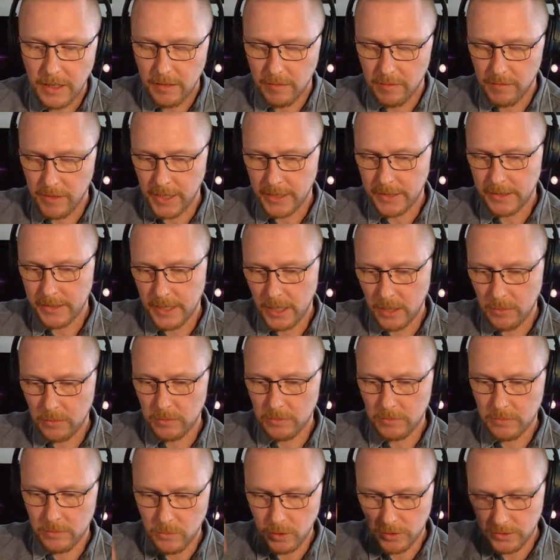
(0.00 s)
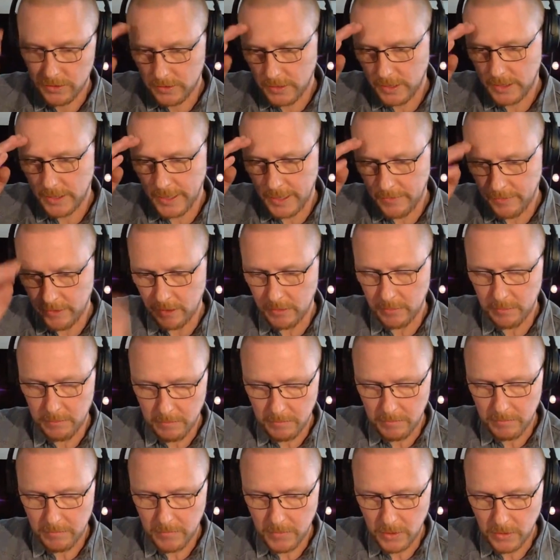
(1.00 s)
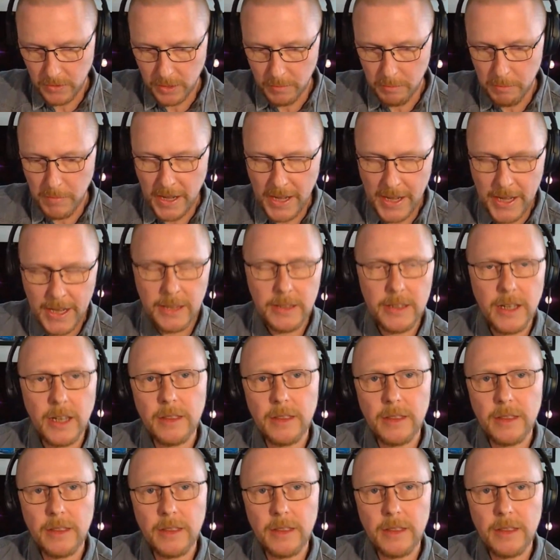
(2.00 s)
write down what they have on their mind,